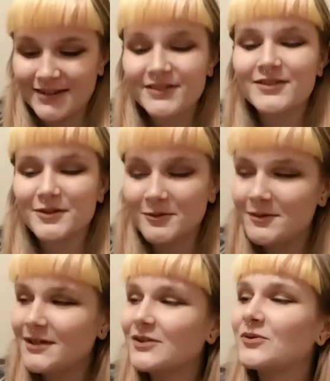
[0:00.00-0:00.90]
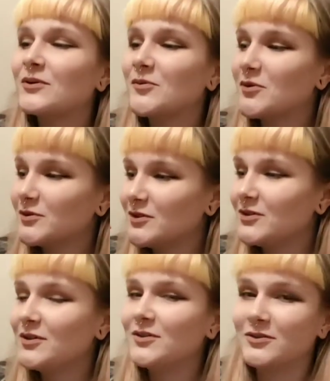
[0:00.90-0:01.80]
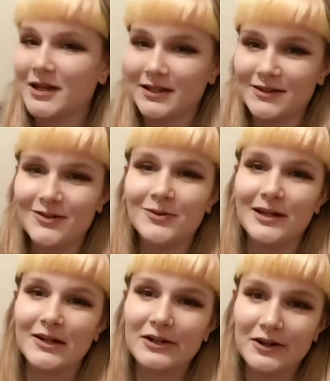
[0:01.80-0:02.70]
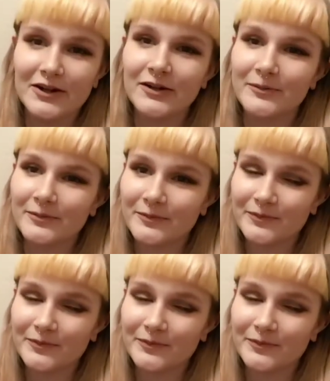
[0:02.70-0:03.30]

Scooby, we will do you next. You wait your turn.